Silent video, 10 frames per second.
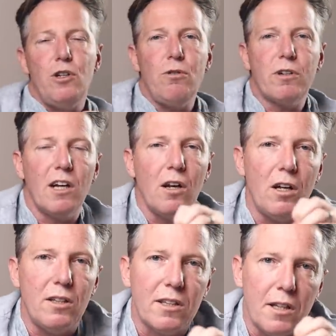You can
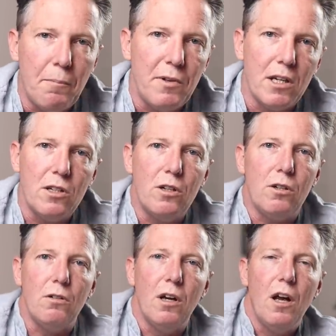learn something
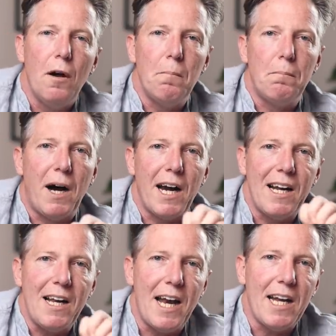new by
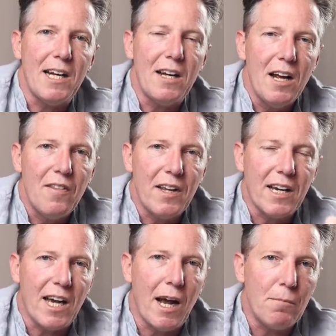letting the
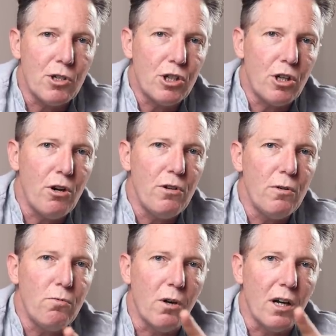camera show
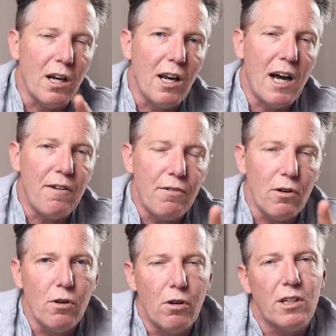you what life
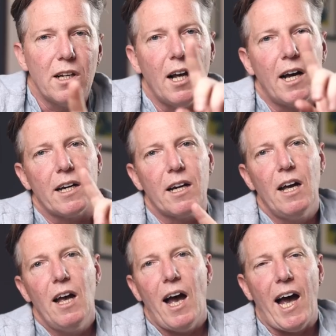looks like
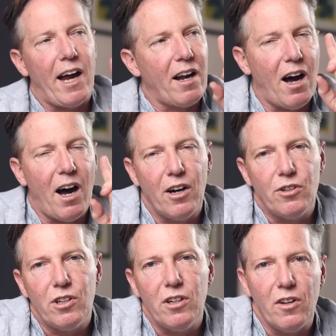at one
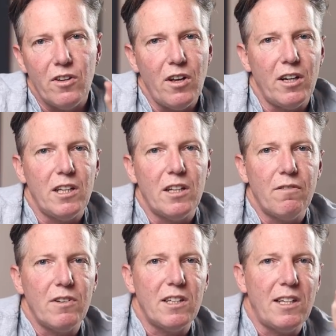hundred thirtieth
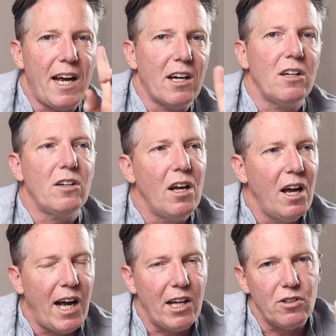of a second
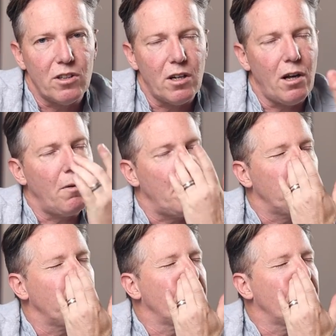and slower.